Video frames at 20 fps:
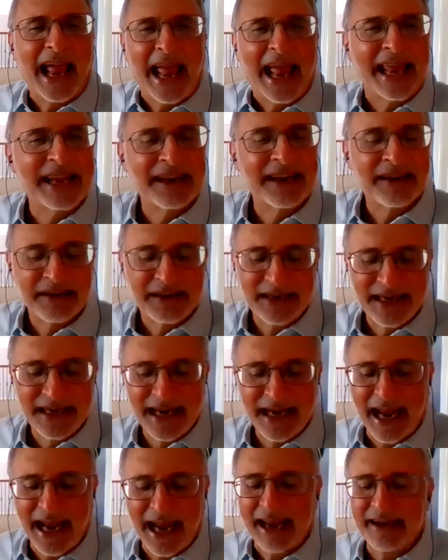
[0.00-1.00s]
And
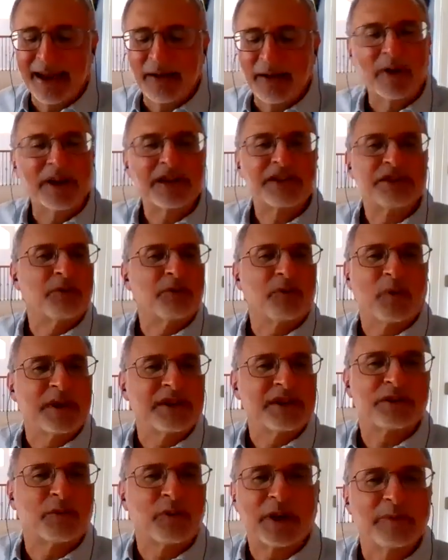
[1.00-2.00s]
what does
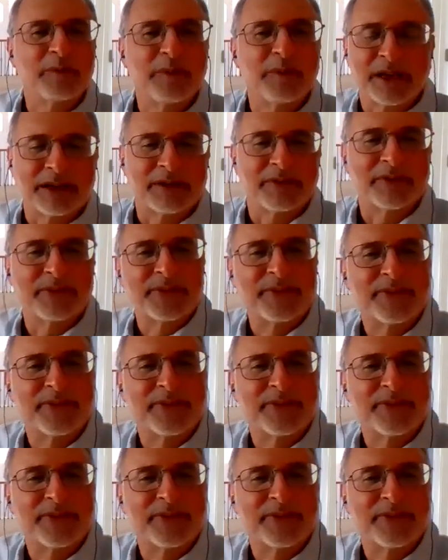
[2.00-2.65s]
it really mean?